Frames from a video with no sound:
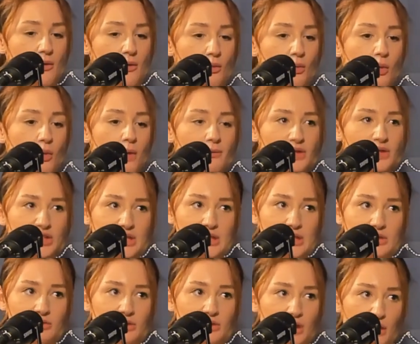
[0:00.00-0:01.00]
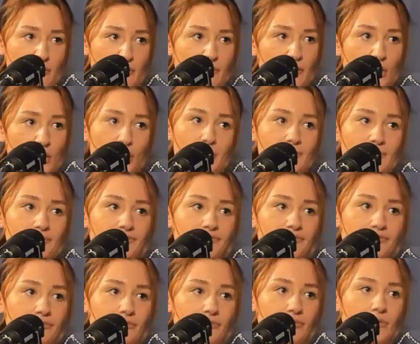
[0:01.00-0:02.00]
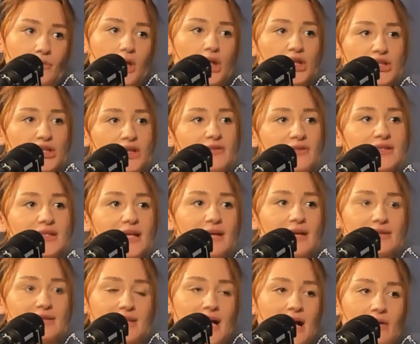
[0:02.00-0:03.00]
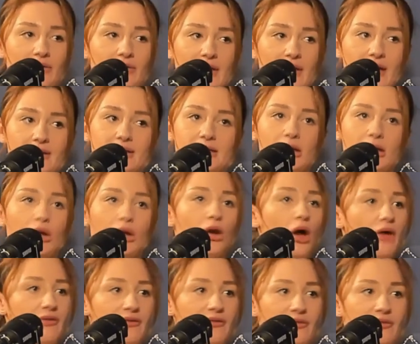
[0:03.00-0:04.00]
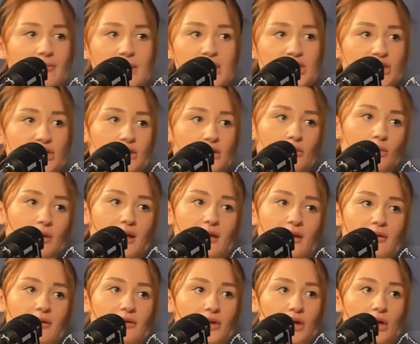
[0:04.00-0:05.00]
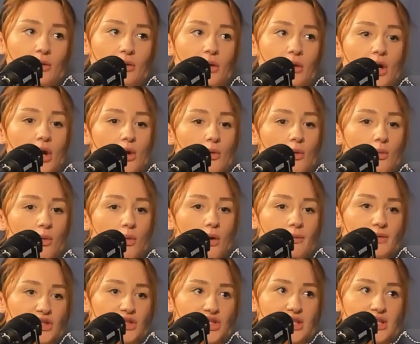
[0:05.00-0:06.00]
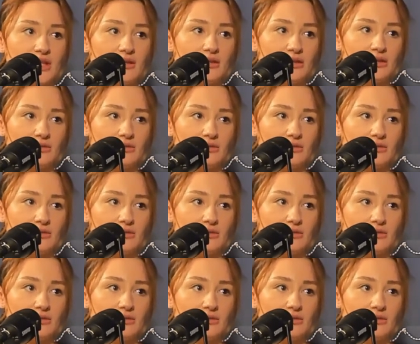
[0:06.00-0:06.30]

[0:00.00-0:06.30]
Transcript: what machine you would go for, because obviously out there there's a lot of information with, you know, what machine